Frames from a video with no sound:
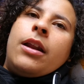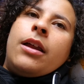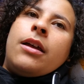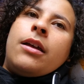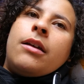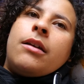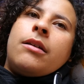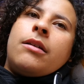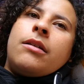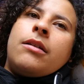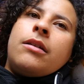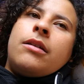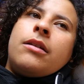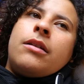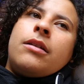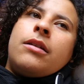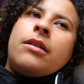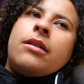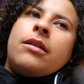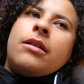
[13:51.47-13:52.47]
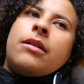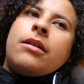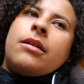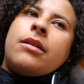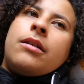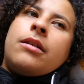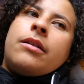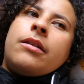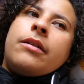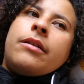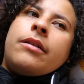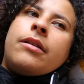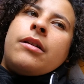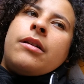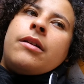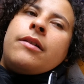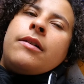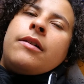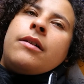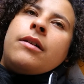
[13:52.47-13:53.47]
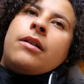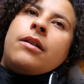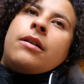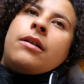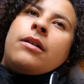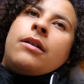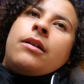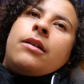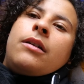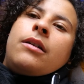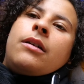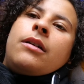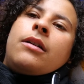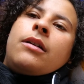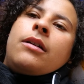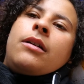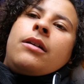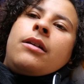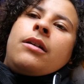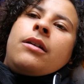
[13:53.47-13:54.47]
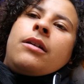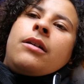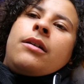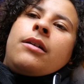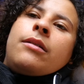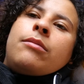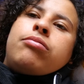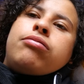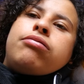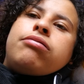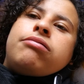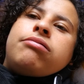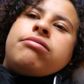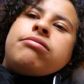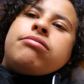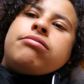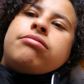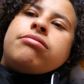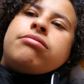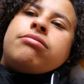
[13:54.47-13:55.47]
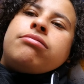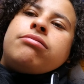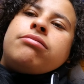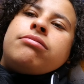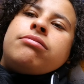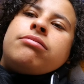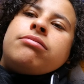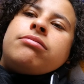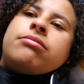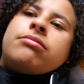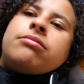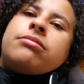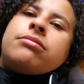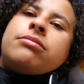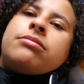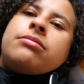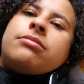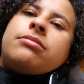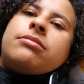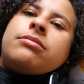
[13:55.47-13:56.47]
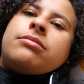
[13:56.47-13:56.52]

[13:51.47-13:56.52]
(silence)